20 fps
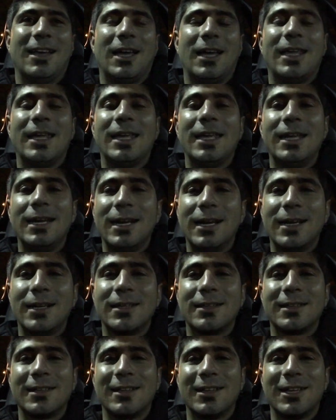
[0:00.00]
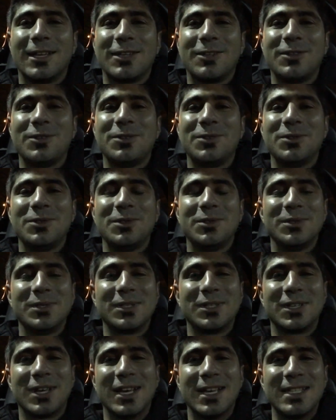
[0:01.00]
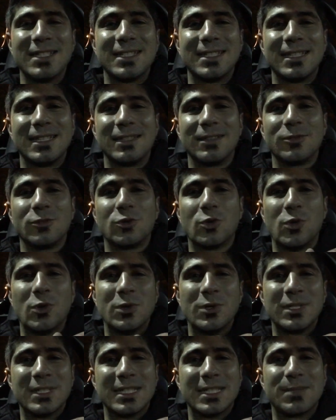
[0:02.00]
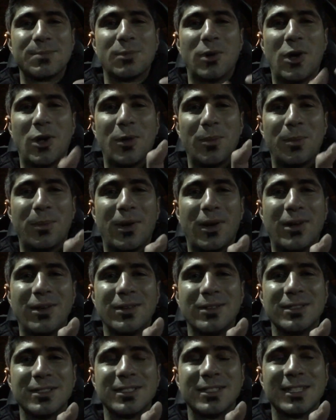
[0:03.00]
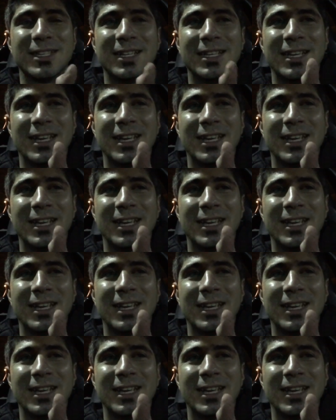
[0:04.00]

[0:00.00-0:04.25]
I heard like you guys seen those small balls